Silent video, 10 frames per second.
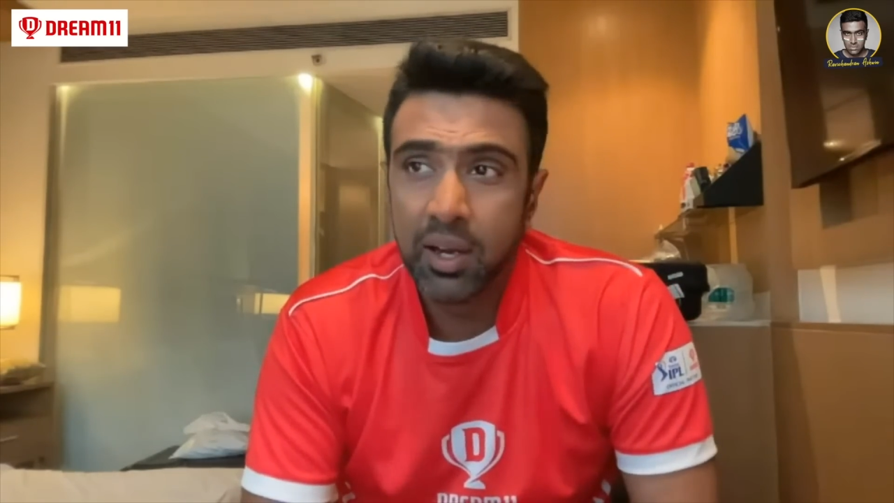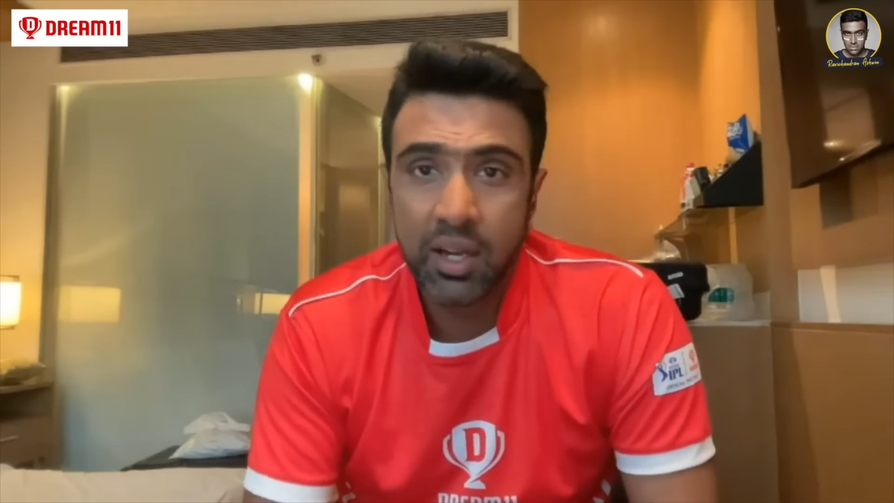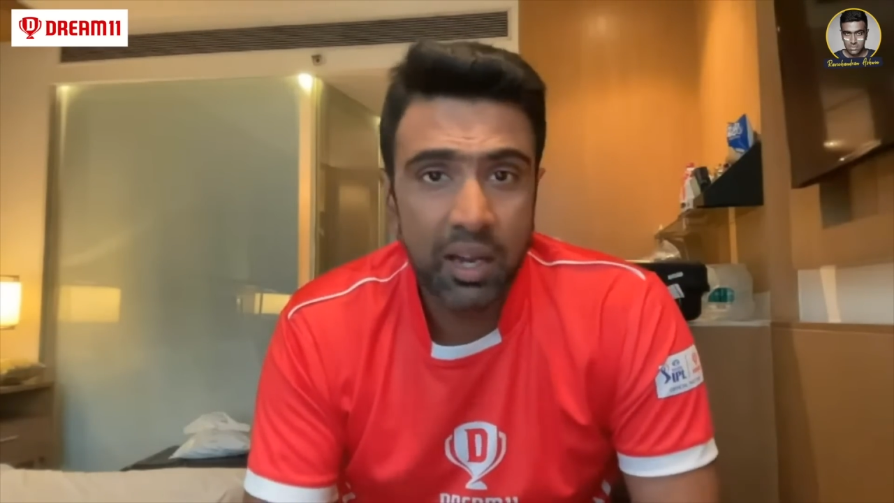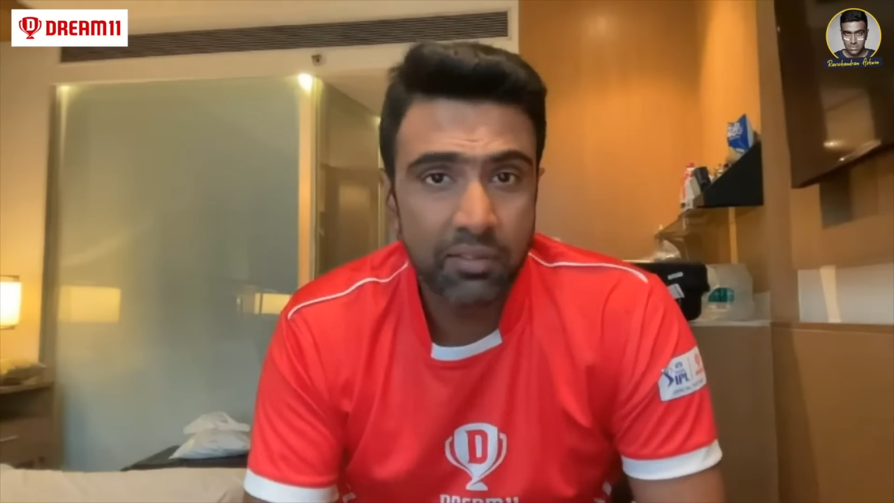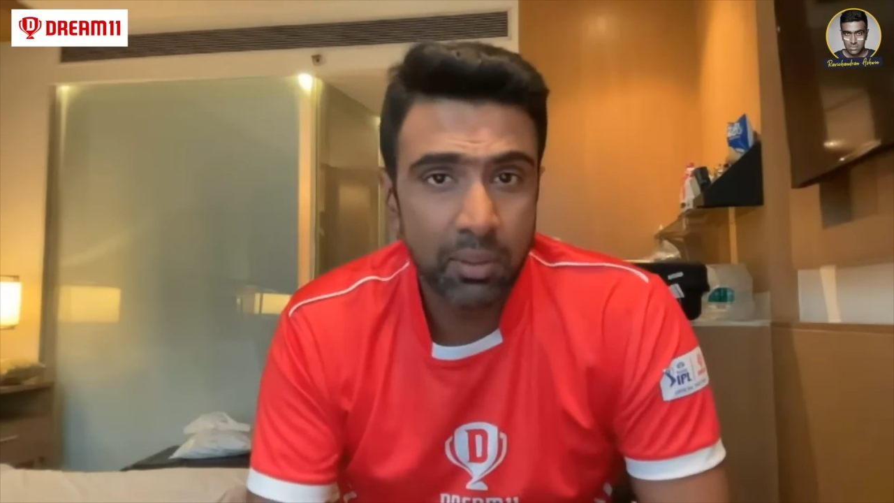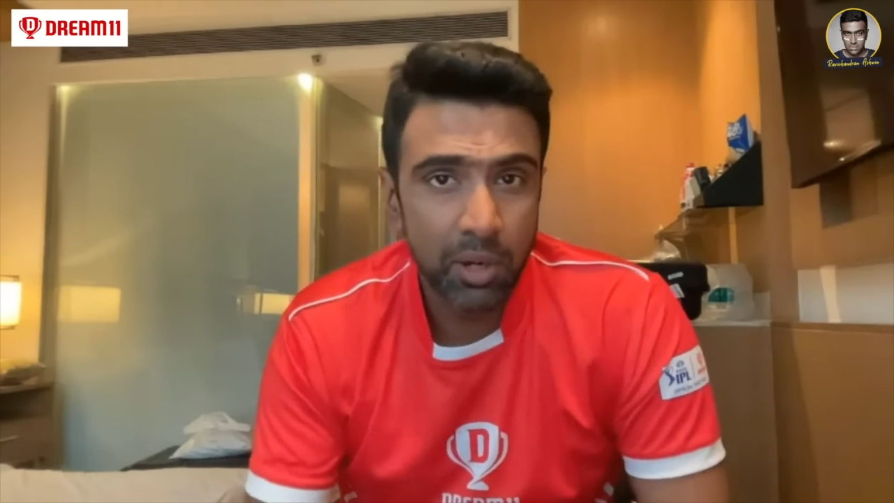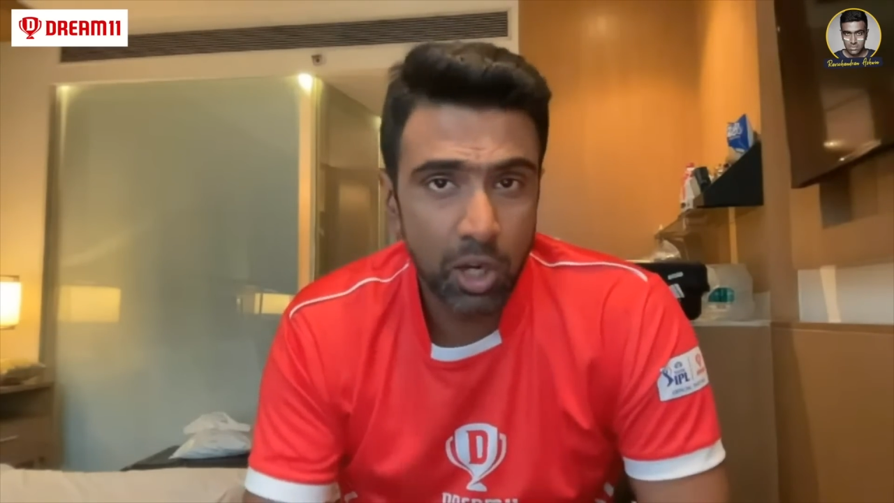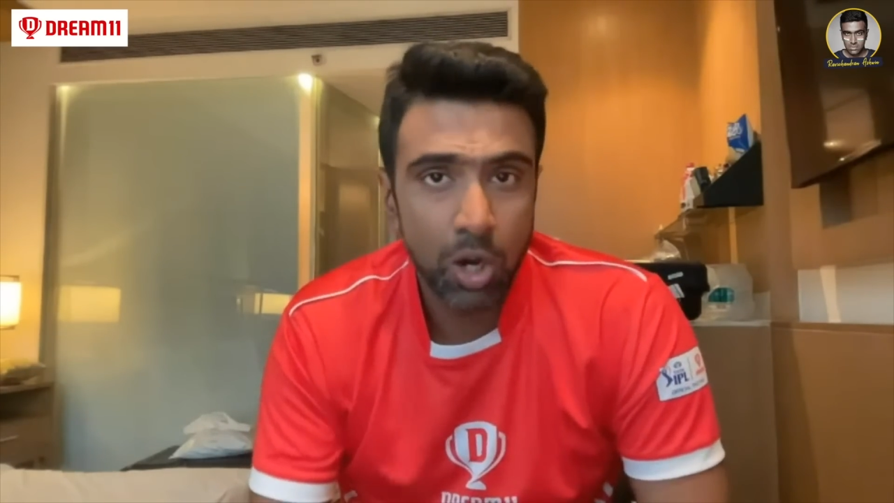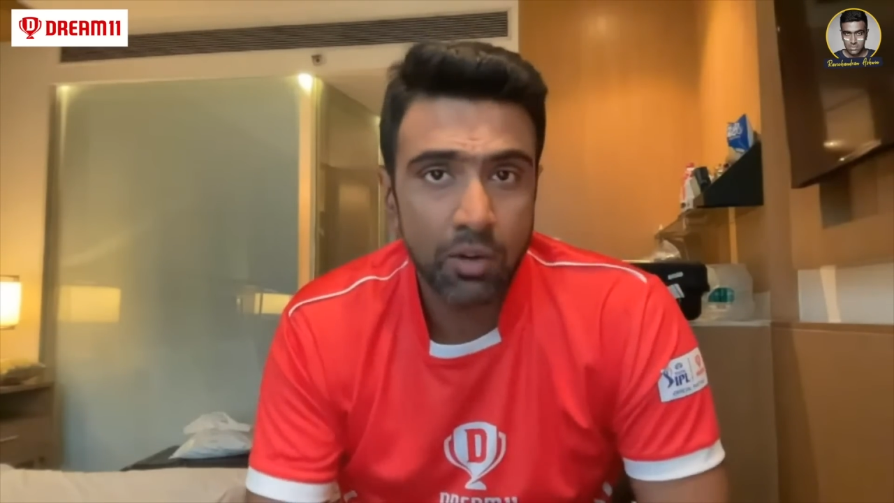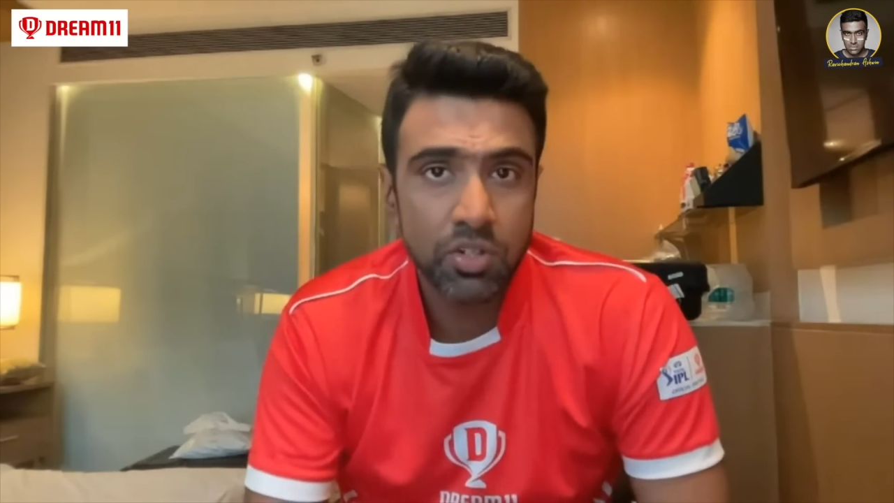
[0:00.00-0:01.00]
He gave them a
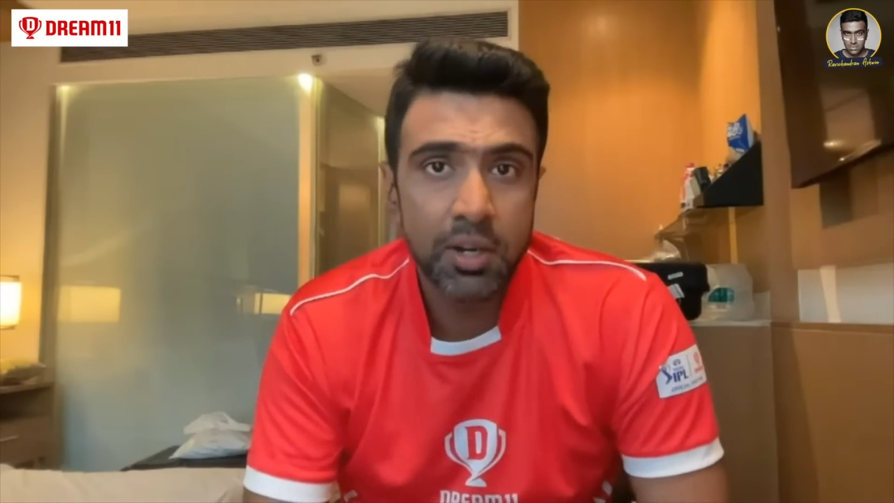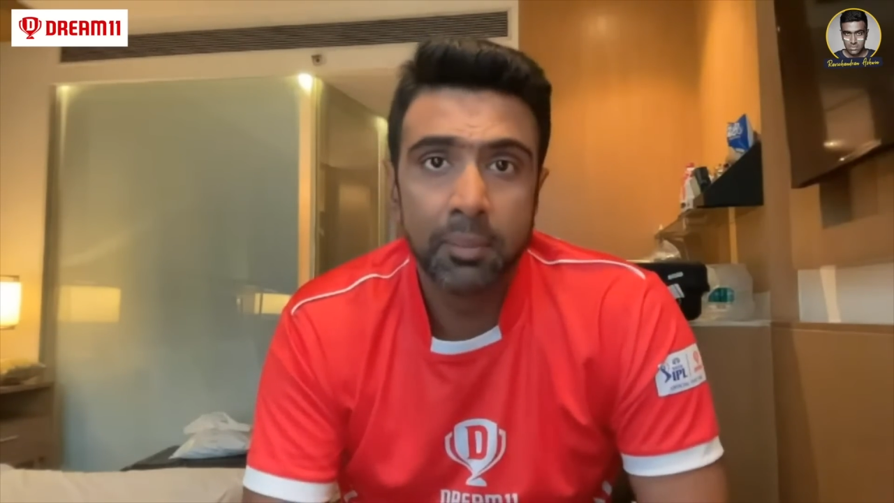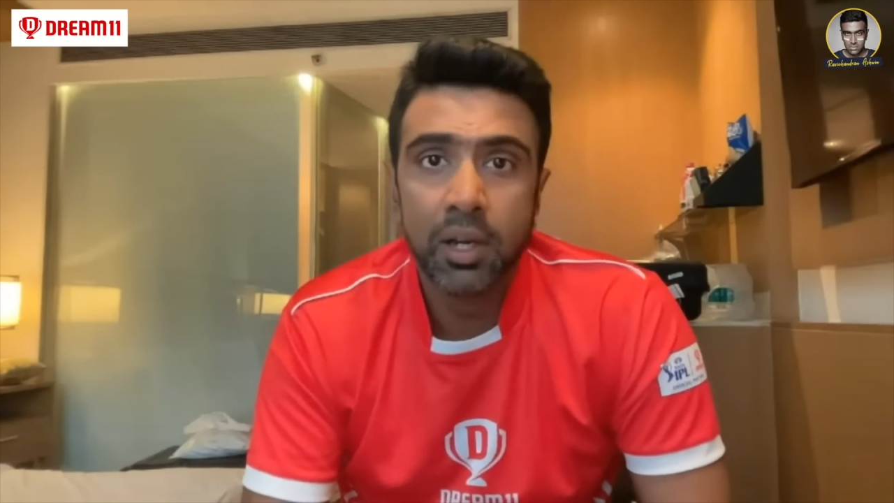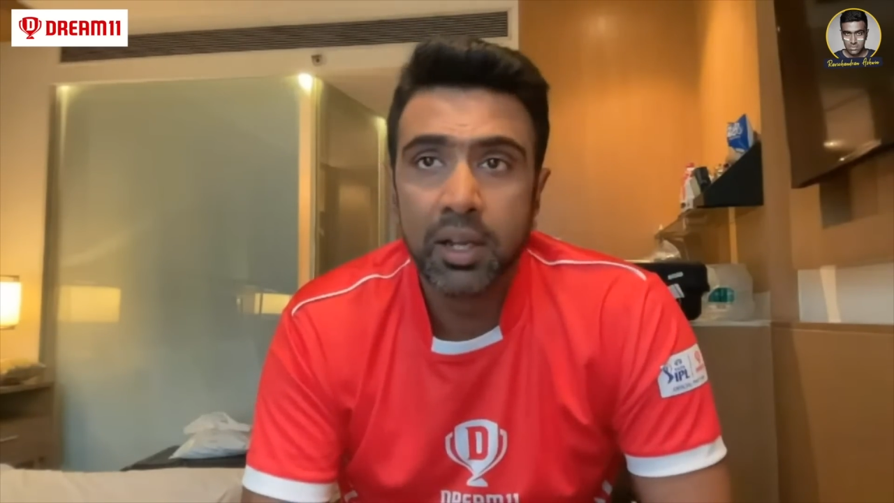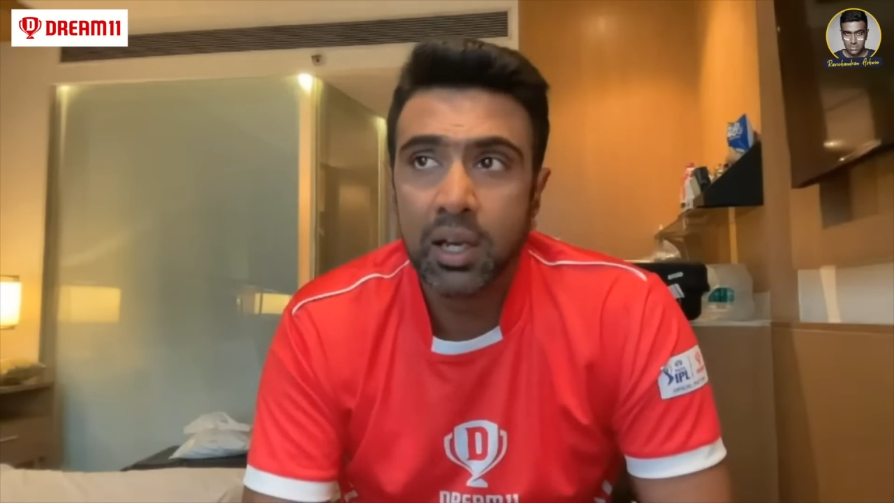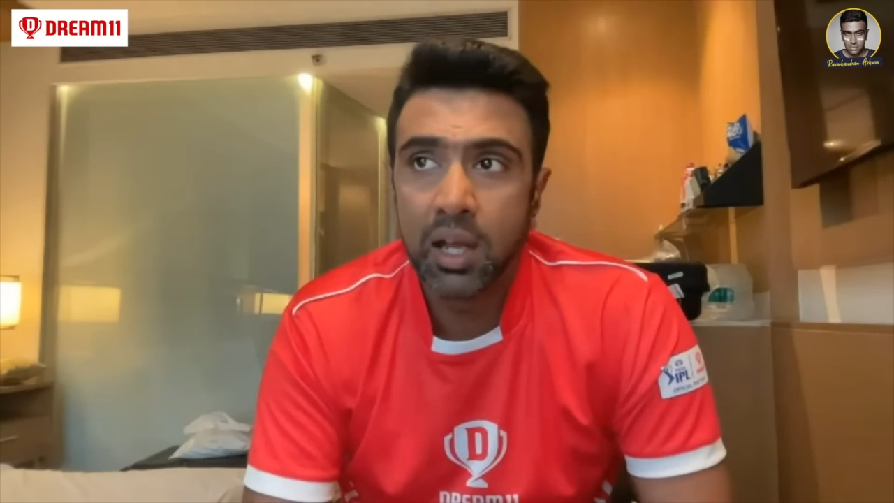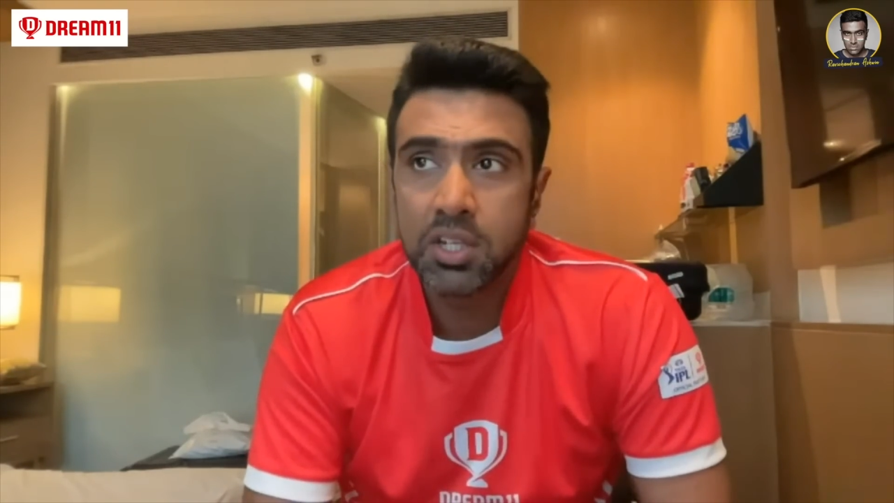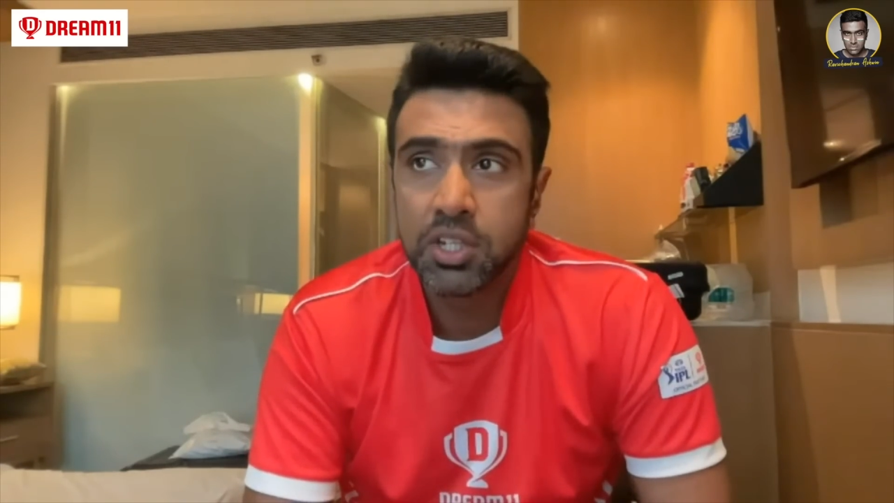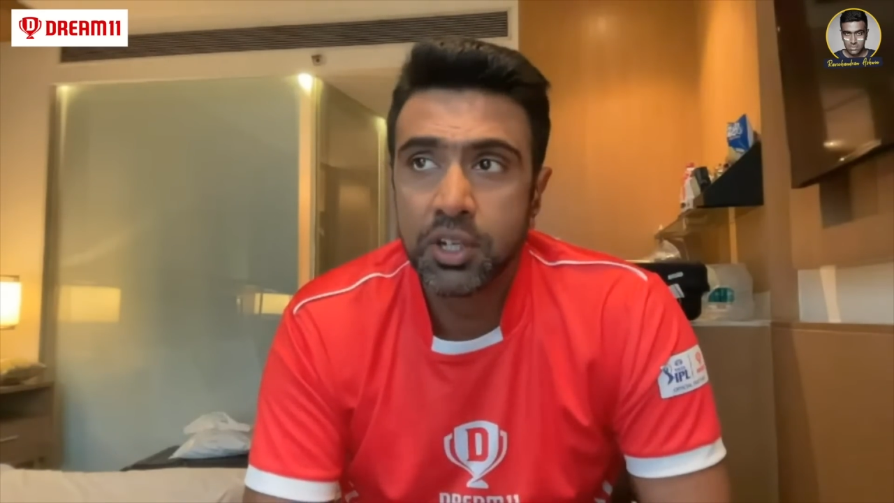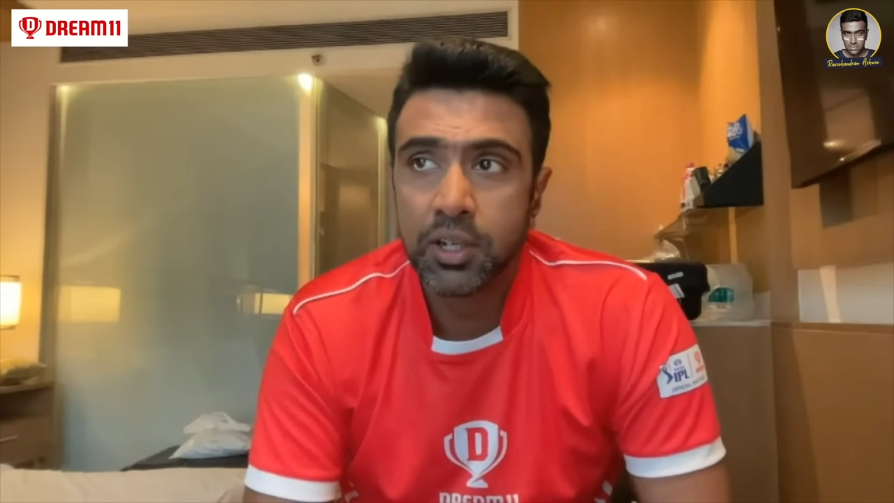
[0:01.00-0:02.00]
lot of stability
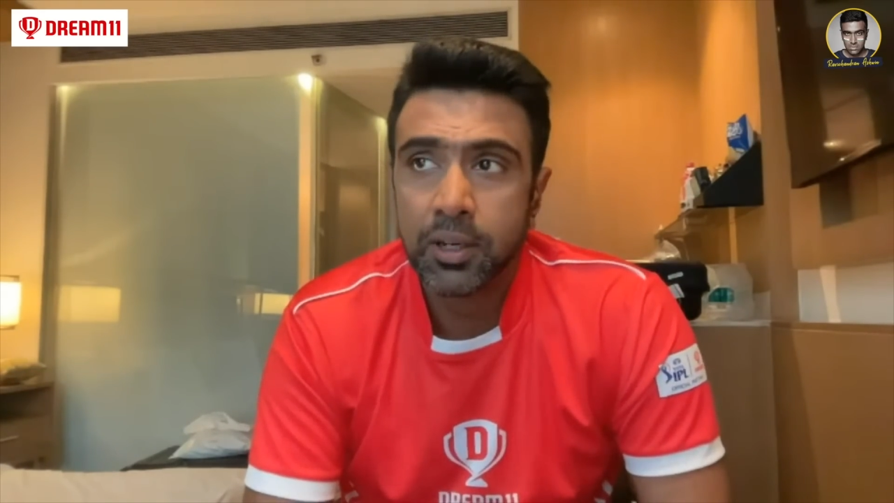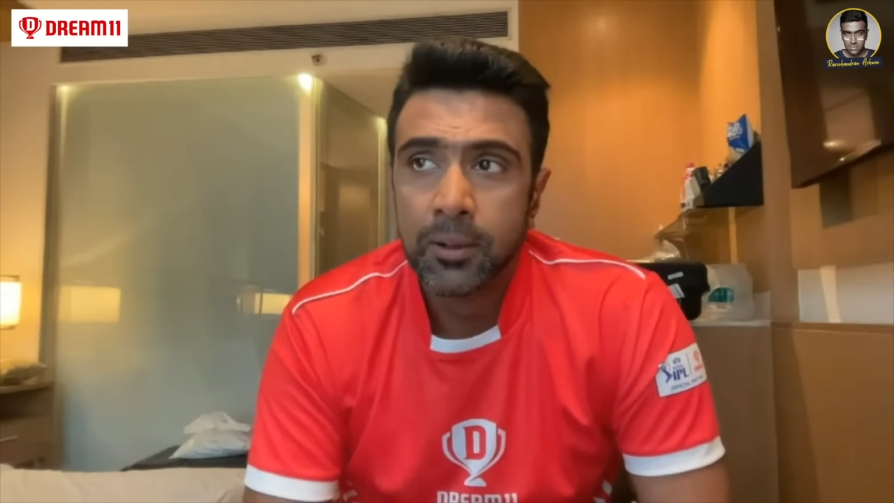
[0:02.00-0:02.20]
last year.